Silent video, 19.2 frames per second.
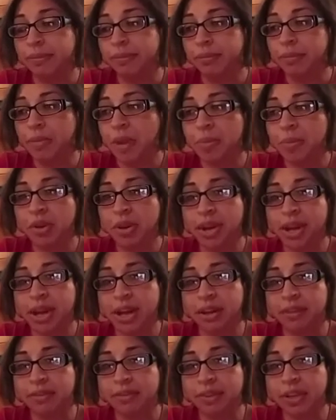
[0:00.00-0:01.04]
Maybe you
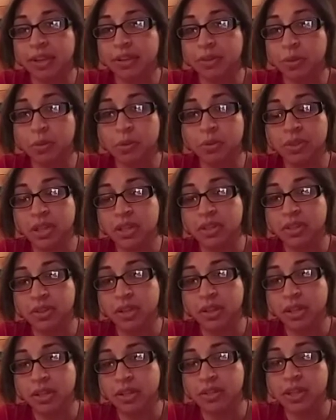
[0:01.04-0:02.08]
have a school teacher
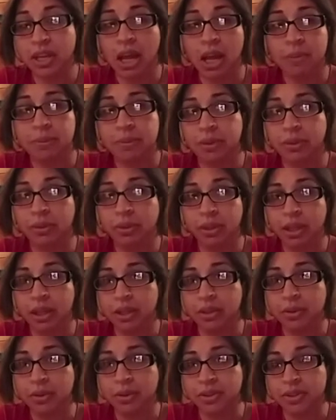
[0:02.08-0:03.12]
that just absolutely
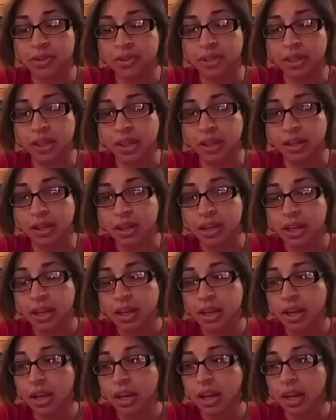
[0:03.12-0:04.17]
adores your son
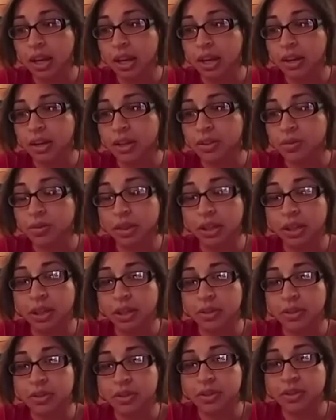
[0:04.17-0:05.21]
and is really
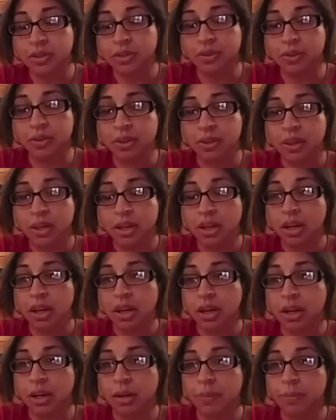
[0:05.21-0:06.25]
close to,
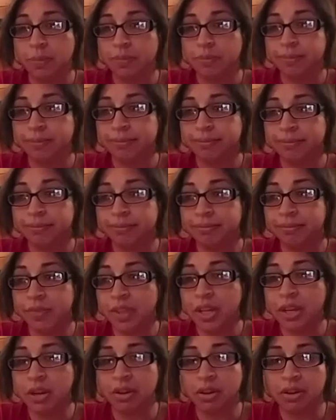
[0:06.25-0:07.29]

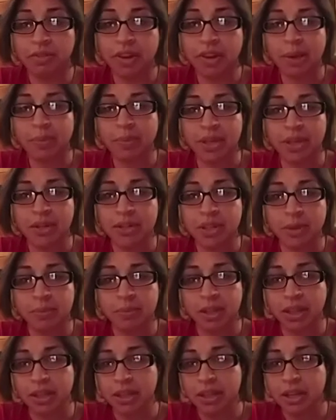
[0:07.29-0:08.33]
your family or
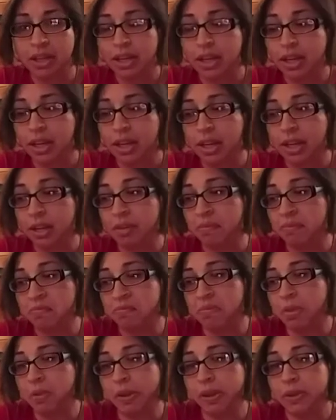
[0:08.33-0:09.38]
something, and
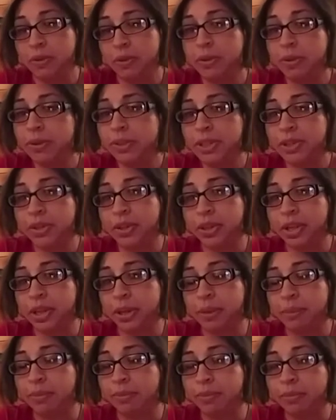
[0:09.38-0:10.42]
you want the school teacher to
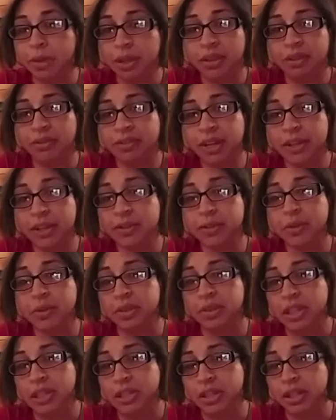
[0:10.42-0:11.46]
come. Well, invite the school
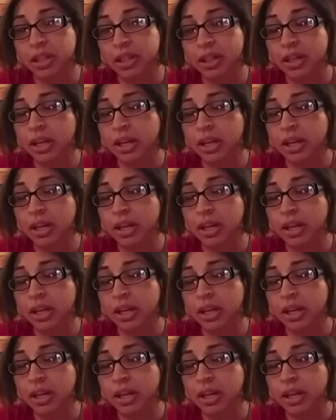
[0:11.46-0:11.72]
teacher.